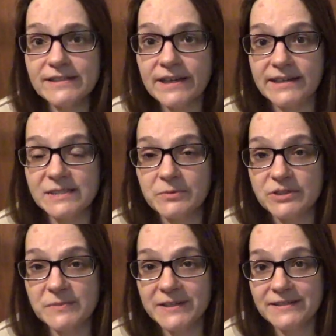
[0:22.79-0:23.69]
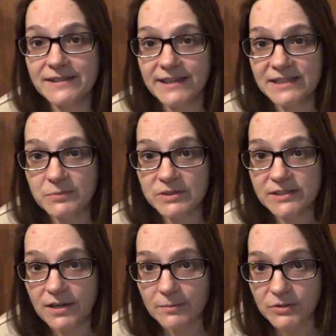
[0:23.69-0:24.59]
the experts because the experts
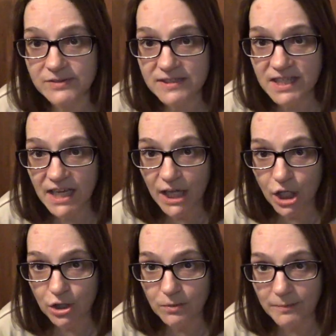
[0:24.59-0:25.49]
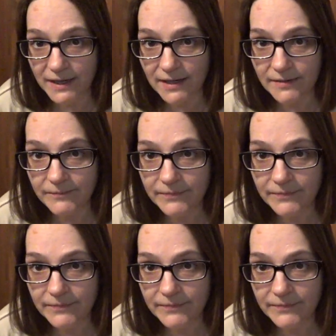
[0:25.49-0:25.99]
almost killed me.